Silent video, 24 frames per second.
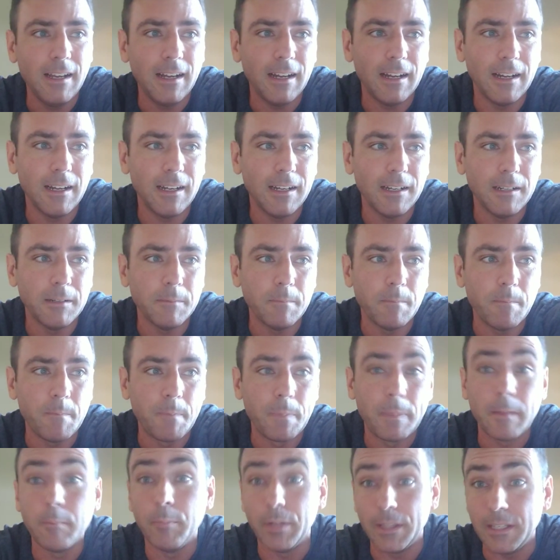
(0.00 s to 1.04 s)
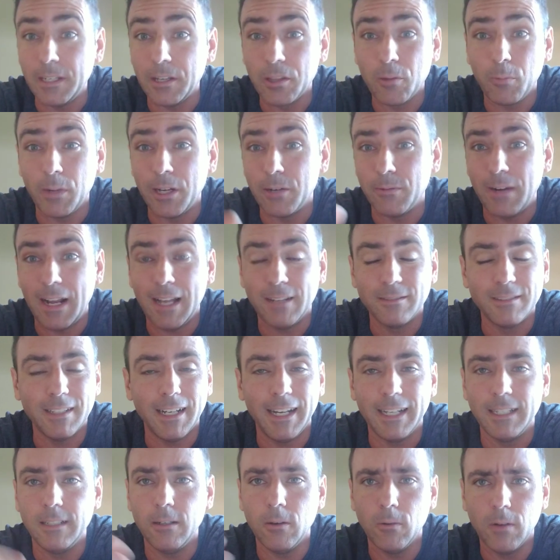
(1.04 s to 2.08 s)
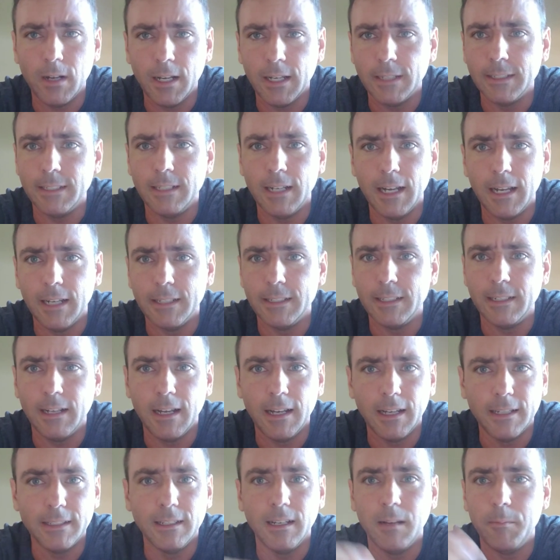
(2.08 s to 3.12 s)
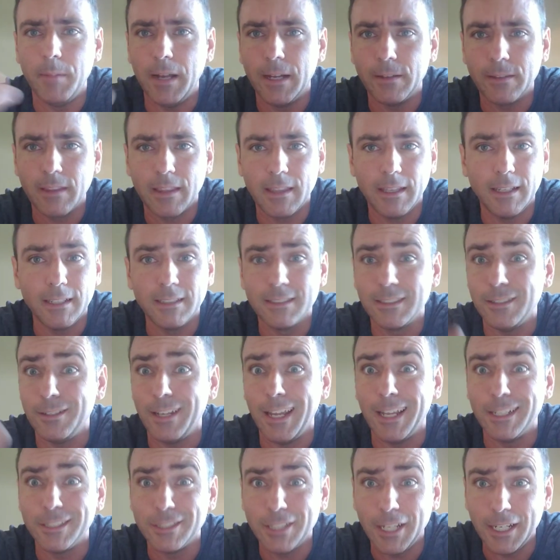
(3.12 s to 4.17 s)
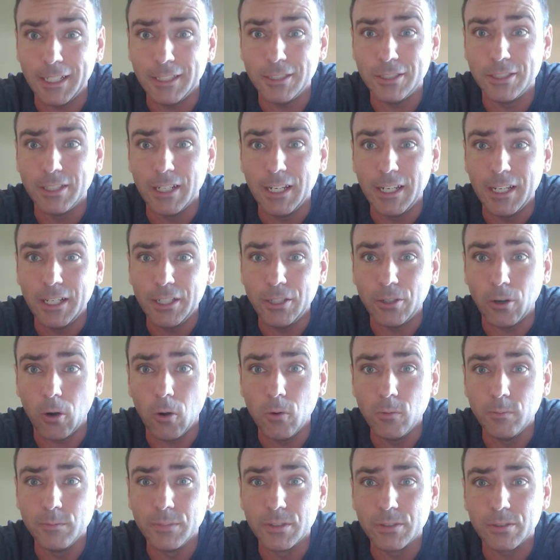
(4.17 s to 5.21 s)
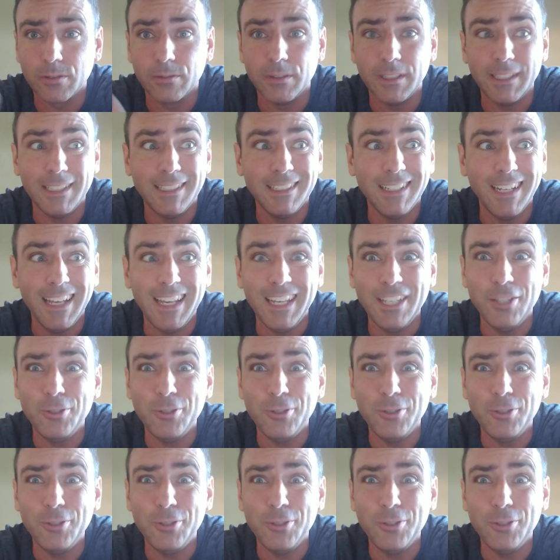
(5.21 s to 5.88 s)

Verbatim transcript: Um, but the other way around, I can go on and on and on about things. You can't change your home screen.